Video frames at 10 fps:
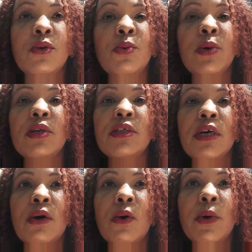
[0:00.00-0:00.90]
will
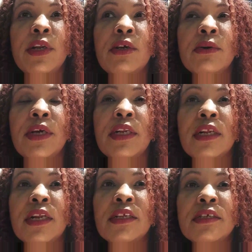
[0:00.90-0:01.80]
know when you're in
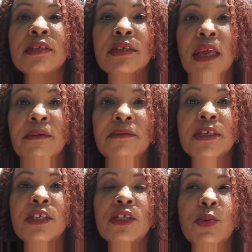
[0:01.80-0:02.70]
an unsafe
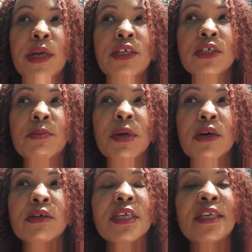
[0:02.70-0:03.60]
situation
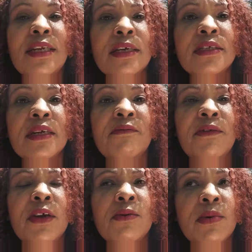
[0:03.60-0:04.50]
because it doesn't
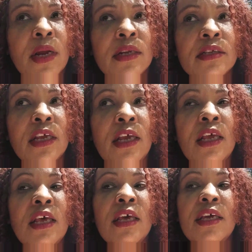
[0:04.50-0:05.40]
feel right.
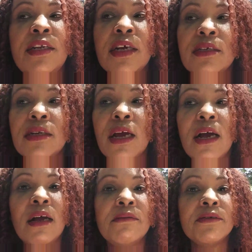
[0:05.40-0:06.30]
It doesn't
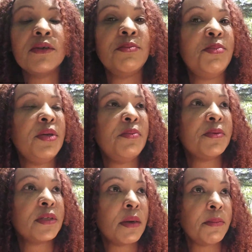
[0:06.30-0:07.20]
have to be
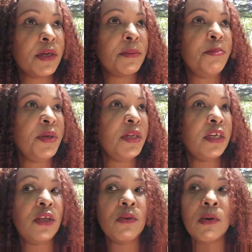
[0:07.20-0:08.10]
somebody
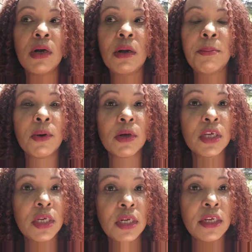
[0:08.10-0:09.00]
beating you up or
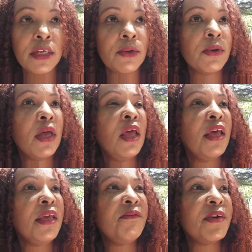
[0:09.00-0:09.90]
killing you.
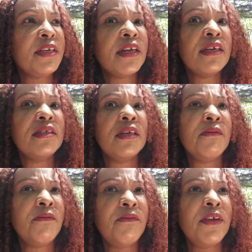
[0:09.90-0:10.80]
If it doesn't
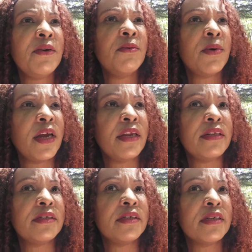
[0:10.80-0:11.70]
feel
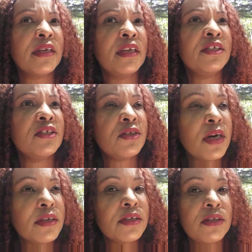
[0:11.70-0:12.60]
right,
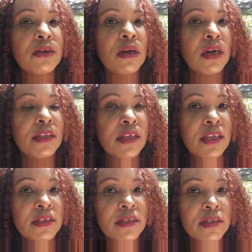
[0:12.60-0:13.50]
trust your gut
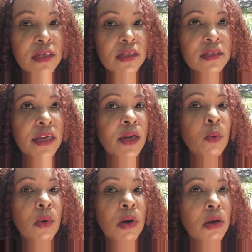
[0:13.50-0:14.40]
instinct
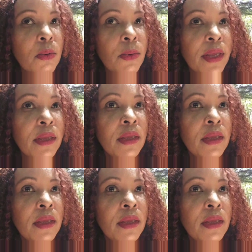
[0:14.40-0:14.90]
and walk away.